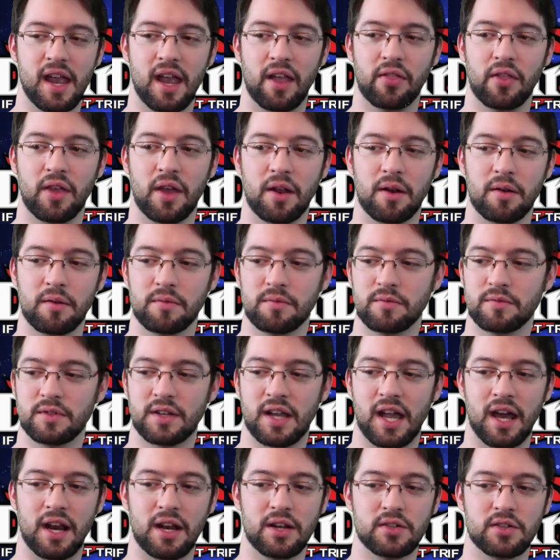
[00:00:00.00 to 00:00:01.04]
and then
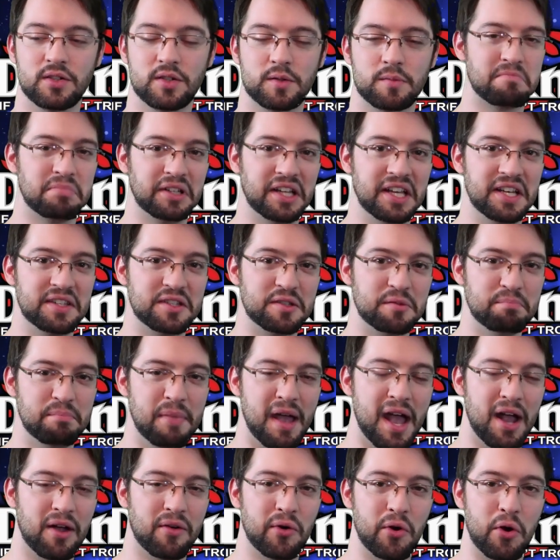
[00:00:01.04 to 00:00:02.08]
kind of just play some
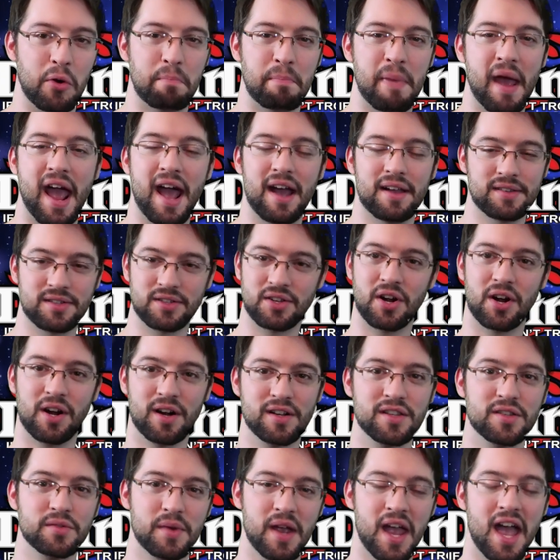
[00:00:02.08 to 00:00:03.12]
back row pass
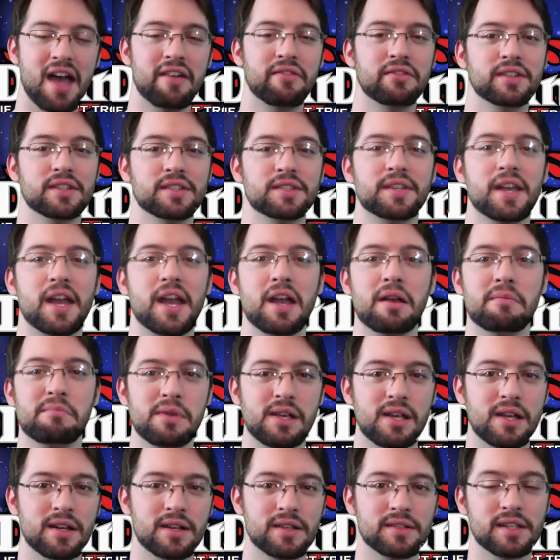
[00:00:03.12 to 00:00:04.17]
cards we have in this game,
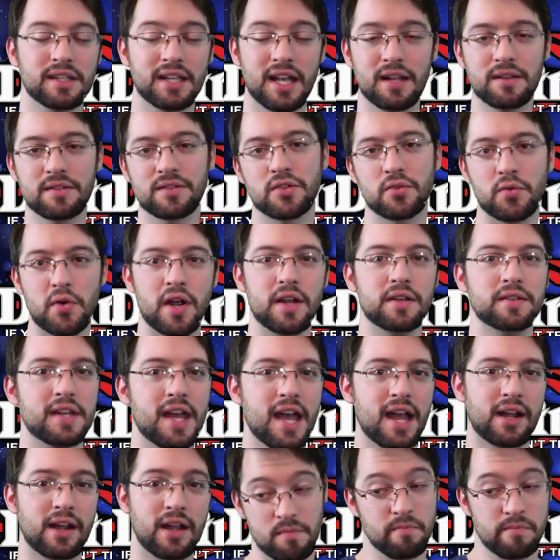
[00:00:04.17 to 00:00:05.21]
because against the right
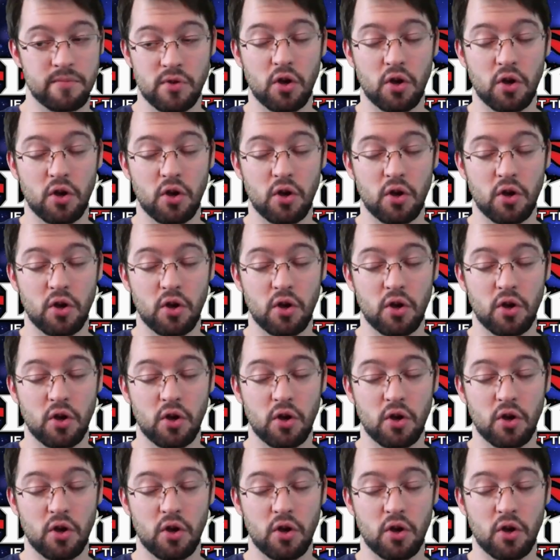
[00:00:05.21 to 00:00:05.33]
deck,